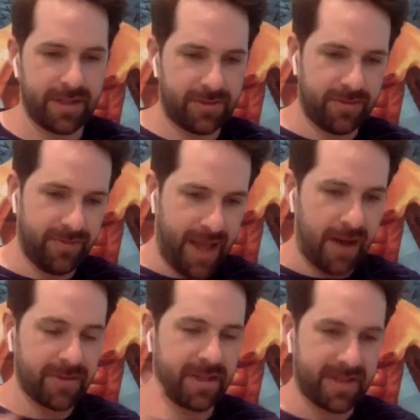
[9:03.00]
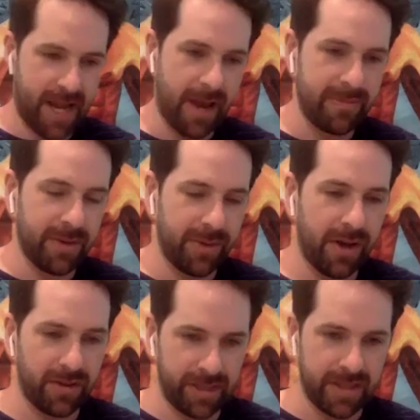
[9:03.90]
the now's the time that we
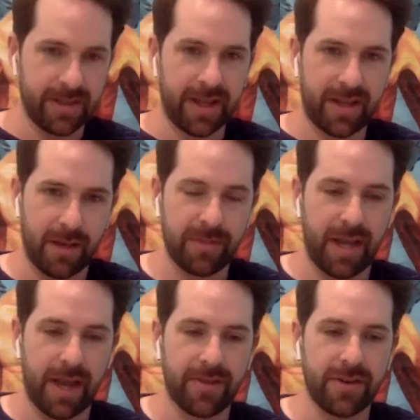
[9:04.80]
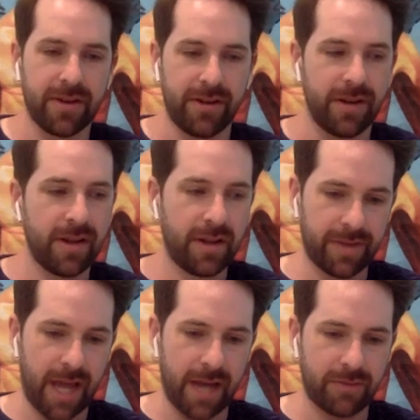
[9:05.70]
all need to like come together and
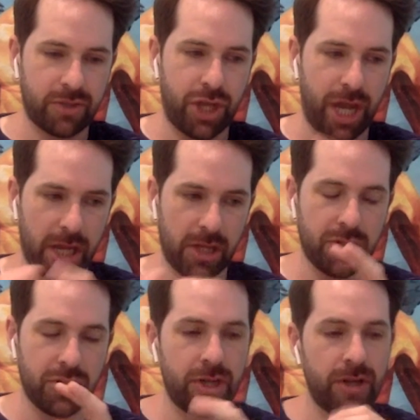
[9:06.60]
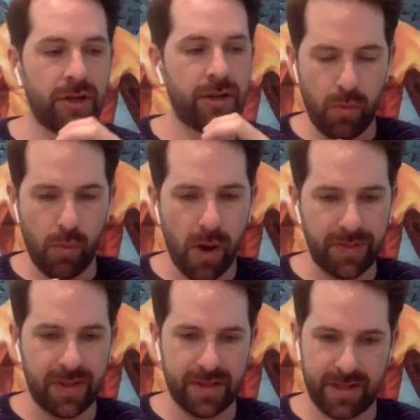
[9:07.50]
kind of change
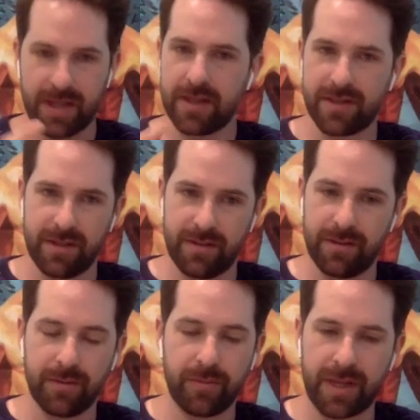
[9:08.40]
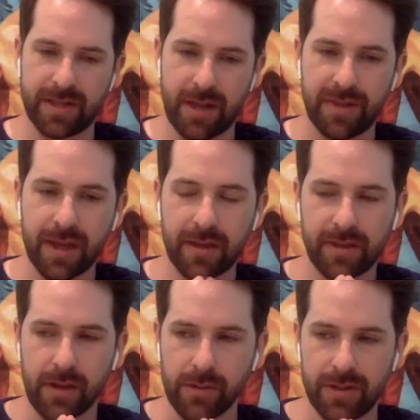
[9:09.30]
what this is and because i think
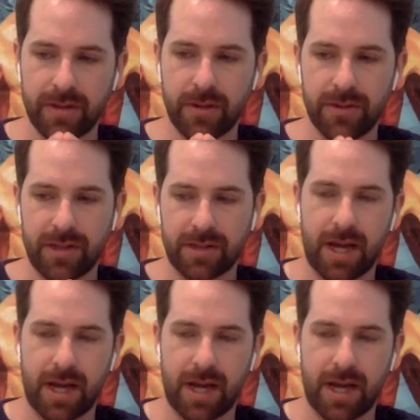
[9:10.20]
there was there was a